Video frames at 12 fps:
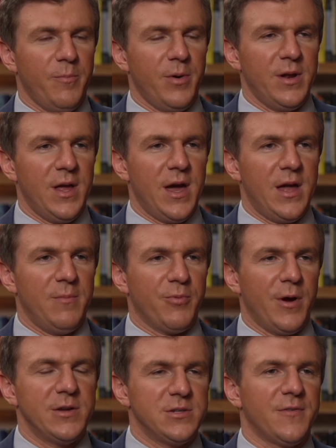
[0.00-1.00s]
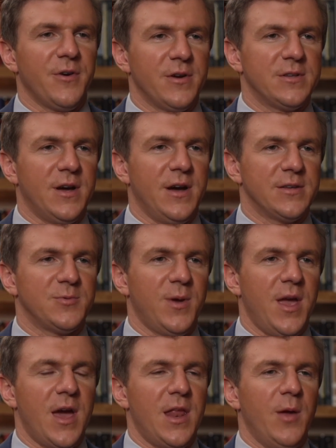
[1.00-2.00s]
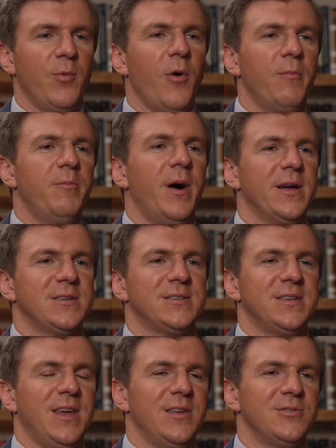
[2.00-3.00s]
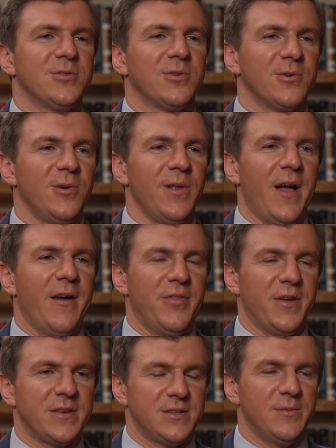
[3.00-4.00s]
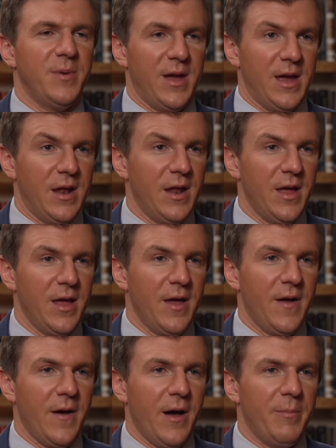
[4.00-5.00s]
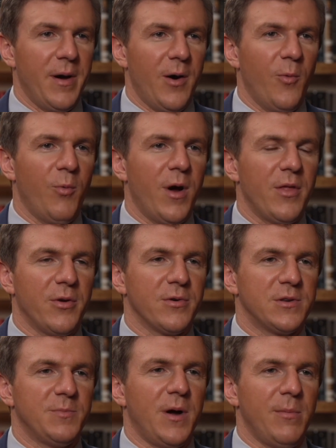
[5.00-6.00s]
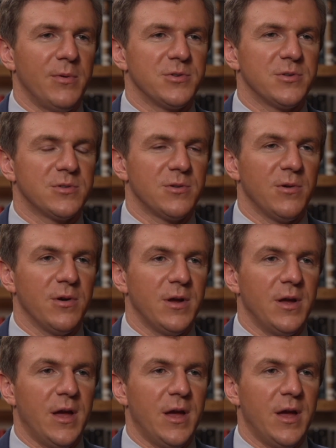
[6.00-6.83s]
but at Project Veritas, we had a robust internal ethics debate about whether to publish your story.